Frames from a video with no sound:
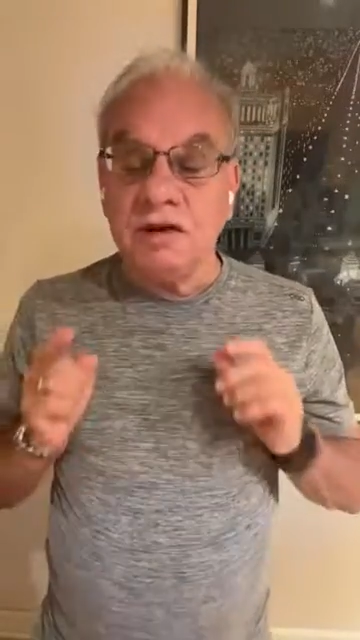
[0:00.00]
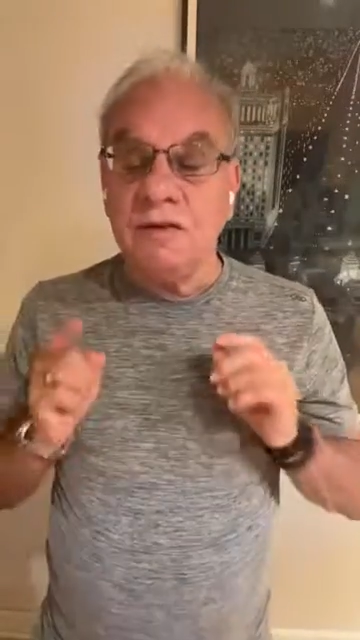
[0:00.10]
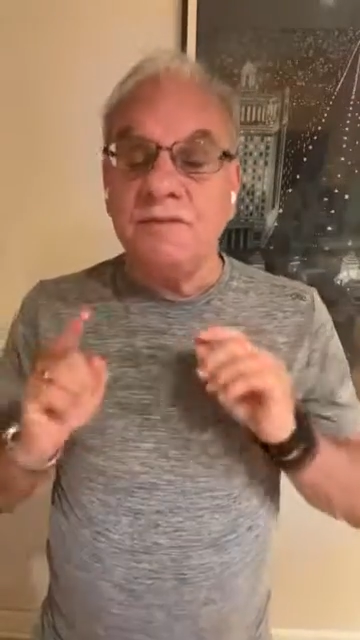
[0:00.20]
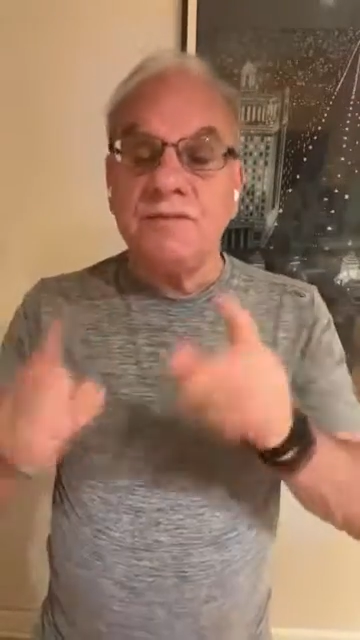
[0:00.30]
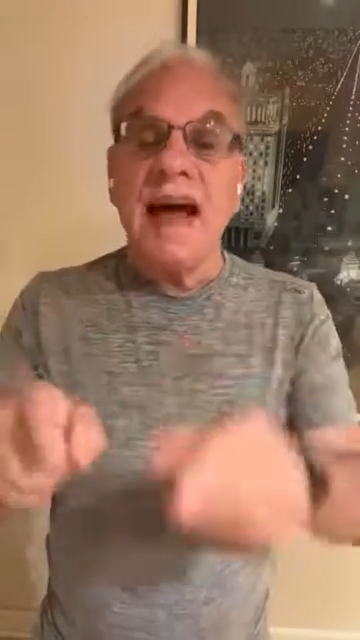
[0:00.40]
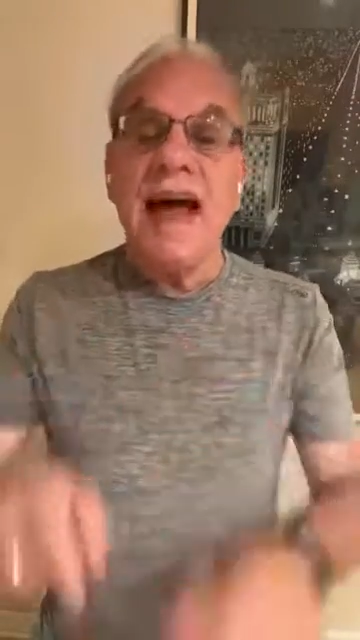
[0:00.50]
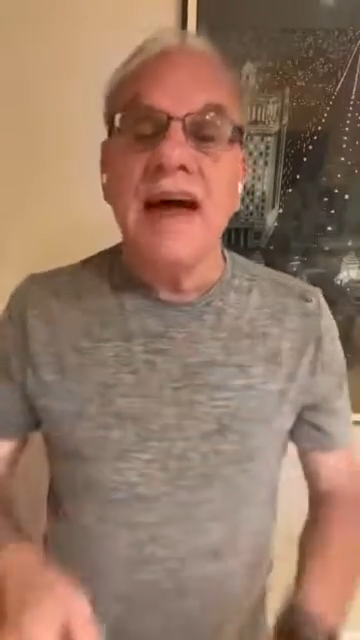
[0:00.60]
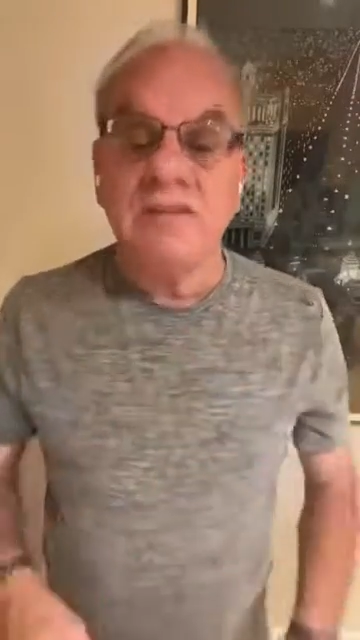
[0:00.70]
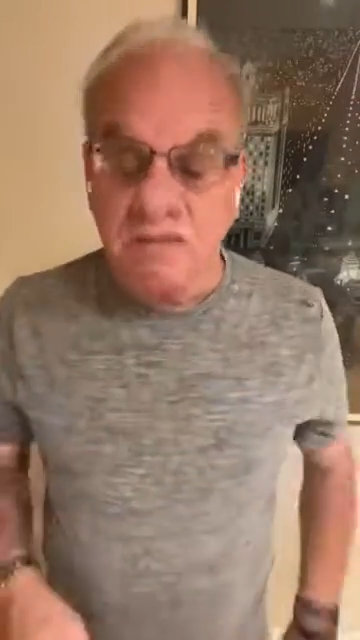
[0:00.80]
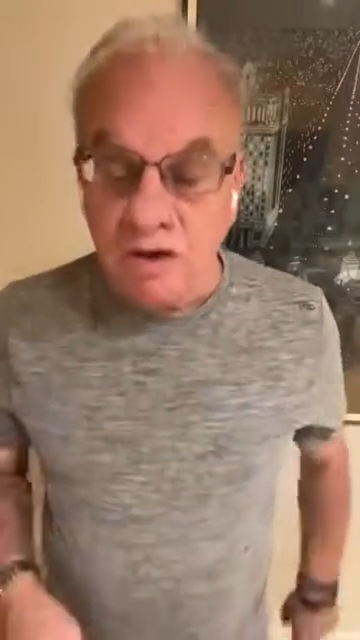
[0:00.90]
Here's our
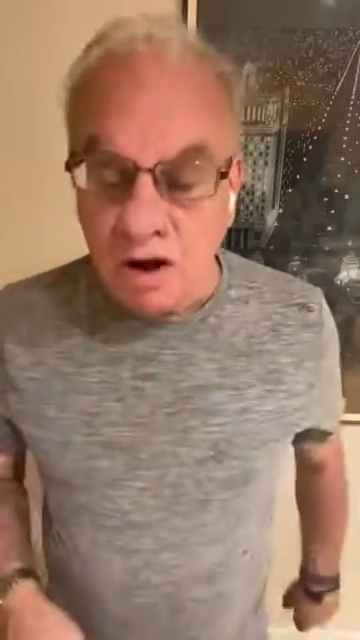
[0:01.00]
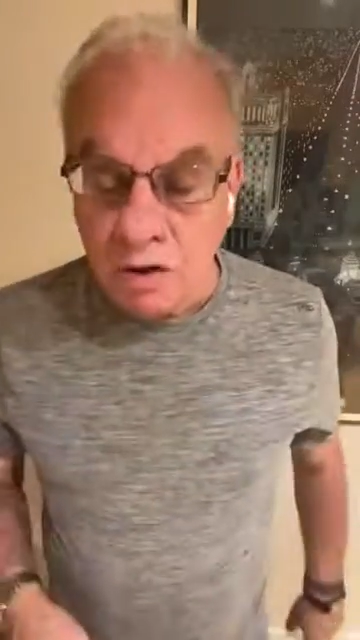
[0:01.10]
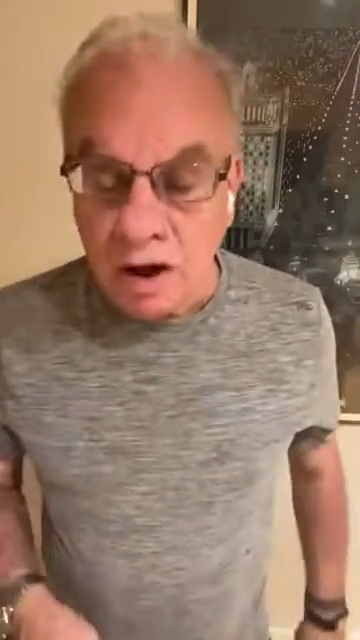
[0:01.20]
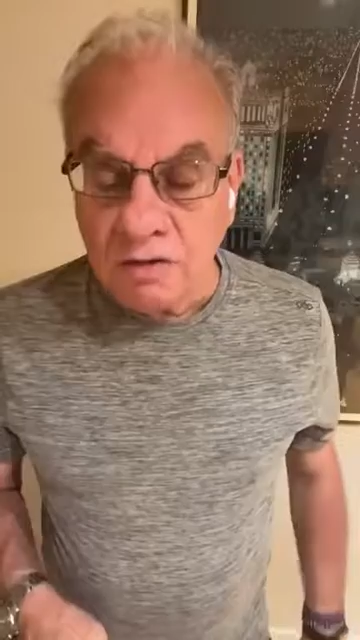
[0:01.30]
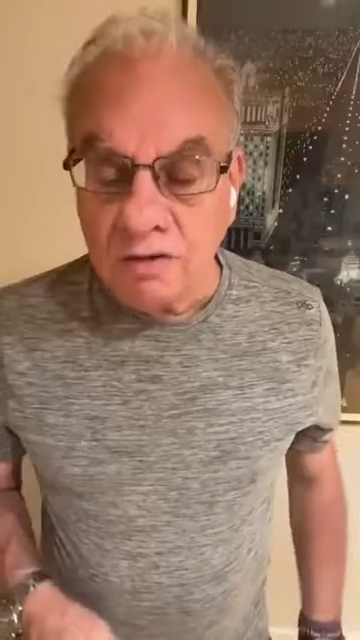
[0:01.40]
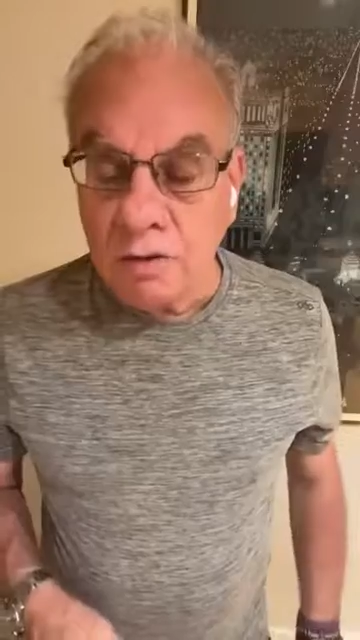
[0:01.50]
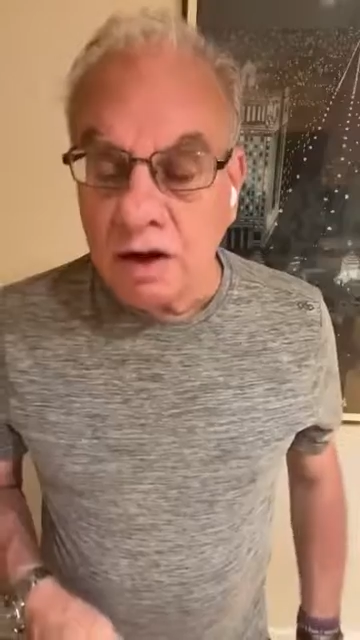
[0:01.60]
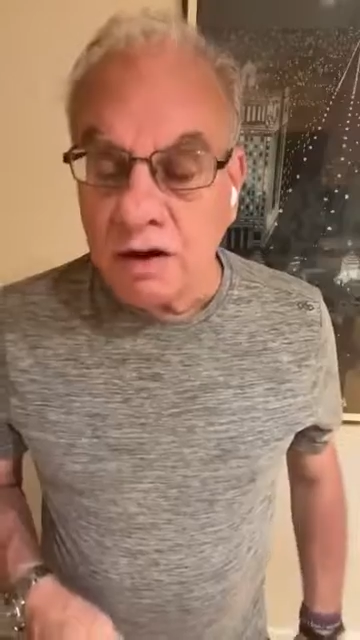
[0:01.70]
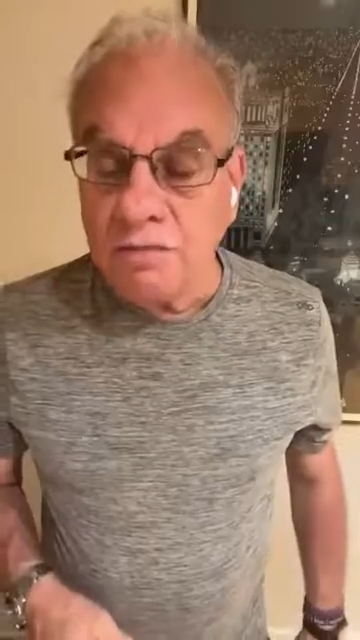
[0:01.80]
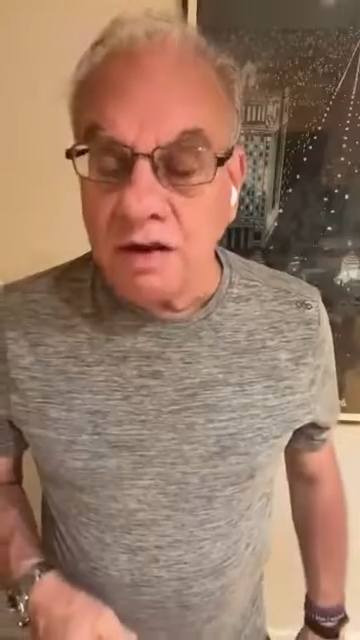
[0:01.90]
fast Chicago
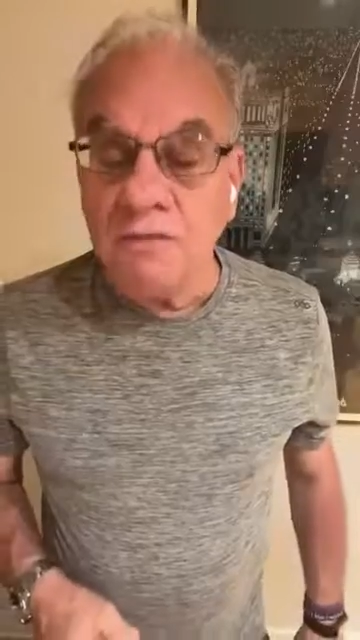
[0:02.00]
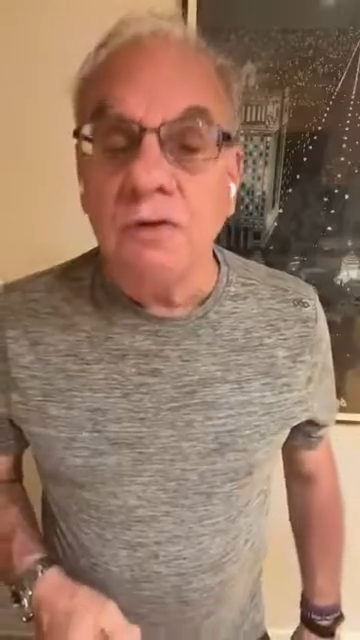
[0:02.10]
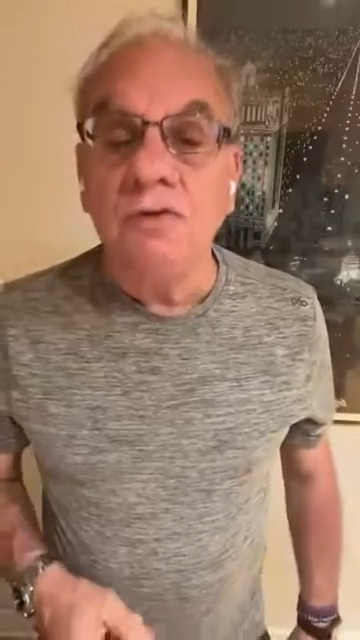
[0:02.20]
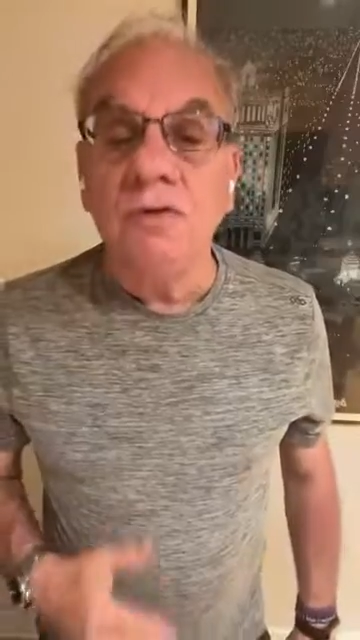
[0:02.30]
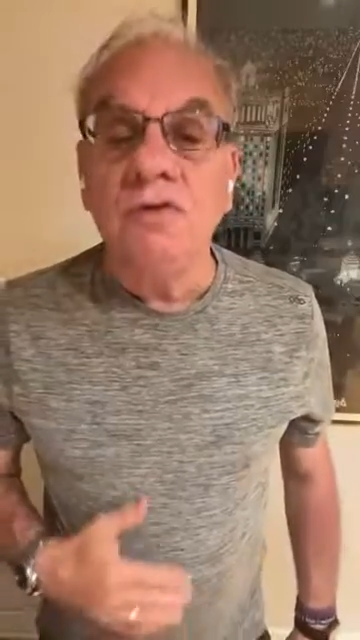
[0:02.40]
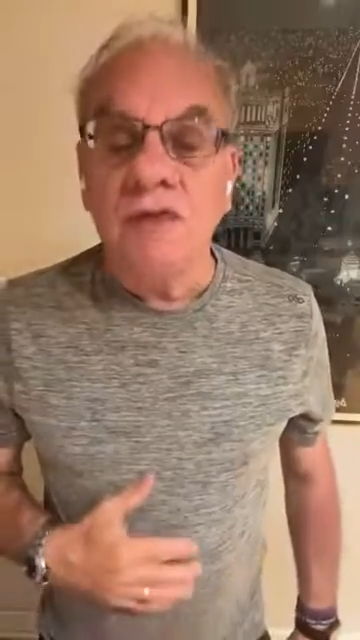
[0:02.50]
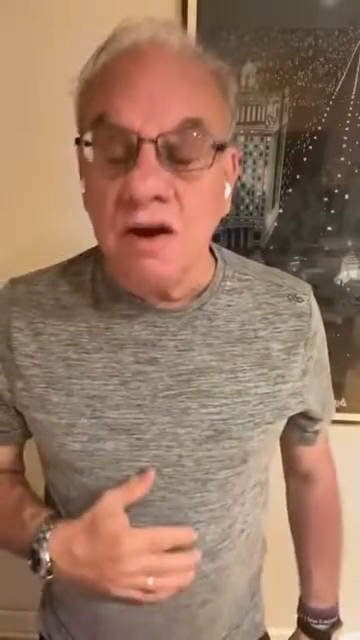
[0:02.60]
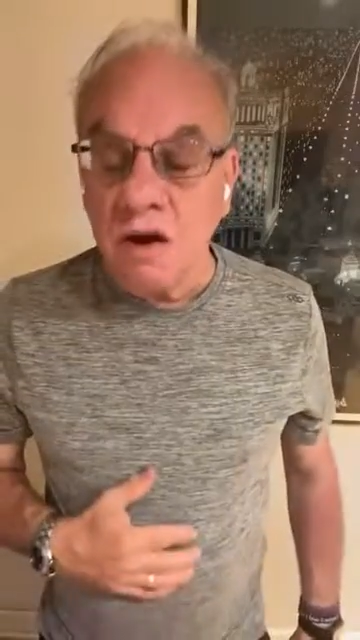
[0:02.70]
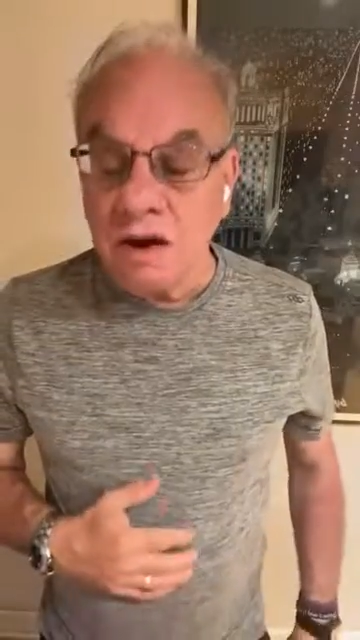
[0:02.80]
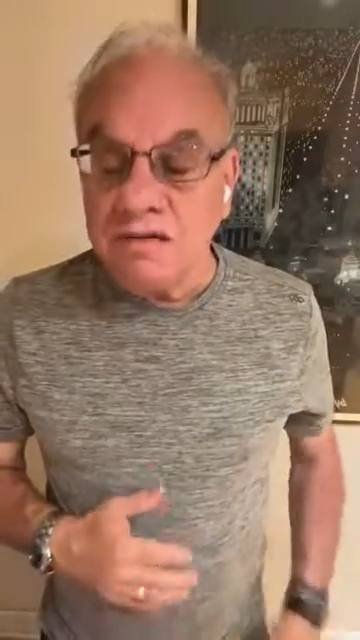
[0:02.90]
housing market update for
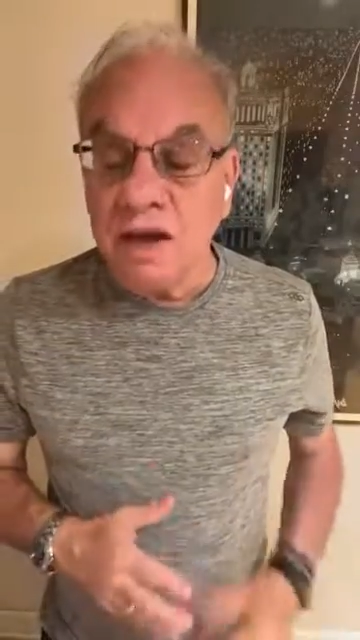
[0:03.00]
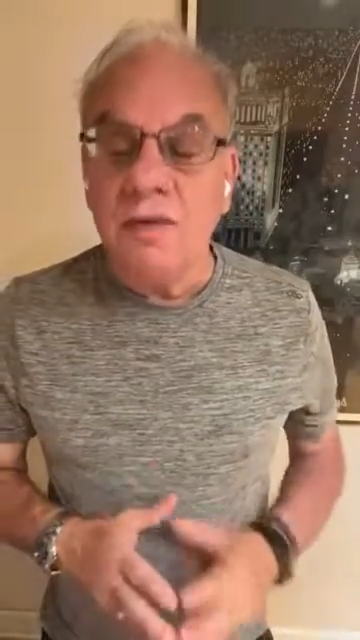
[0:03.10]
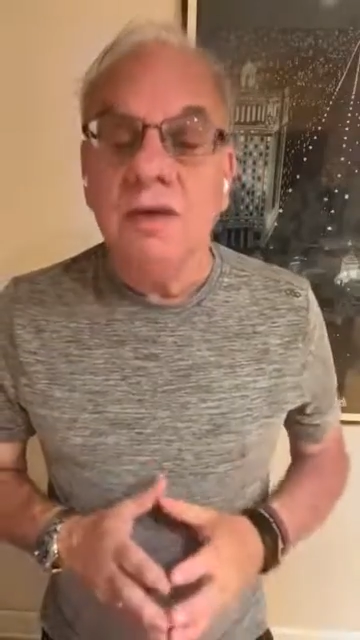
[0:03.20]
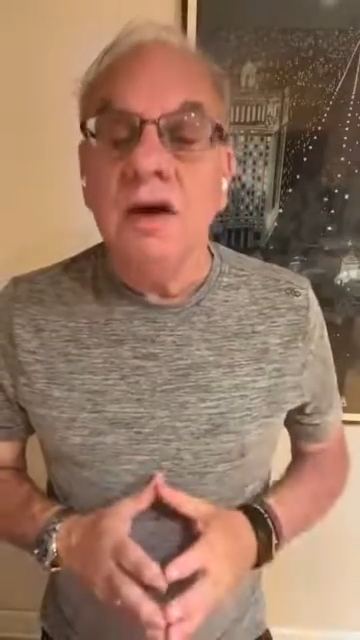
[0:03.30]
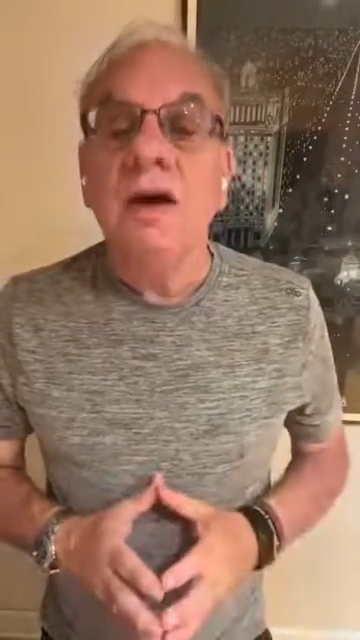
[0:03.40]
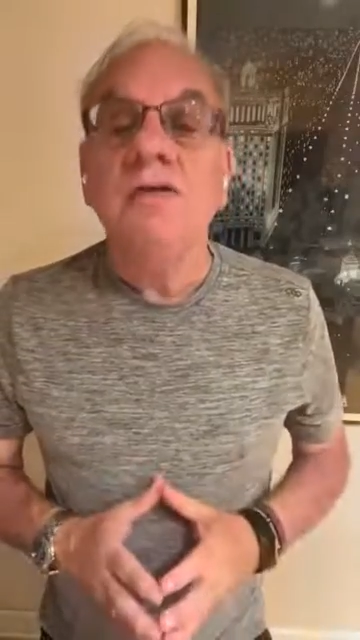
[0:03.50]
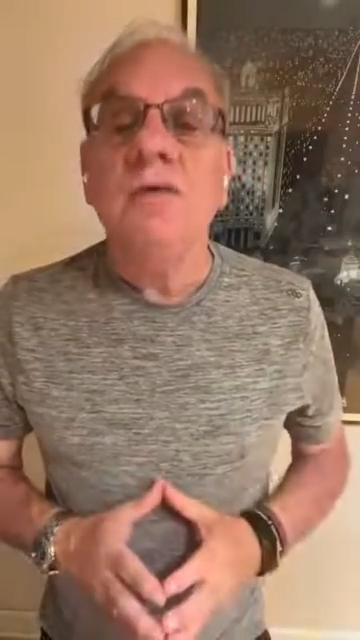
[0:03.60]
Tuesday, August 8th,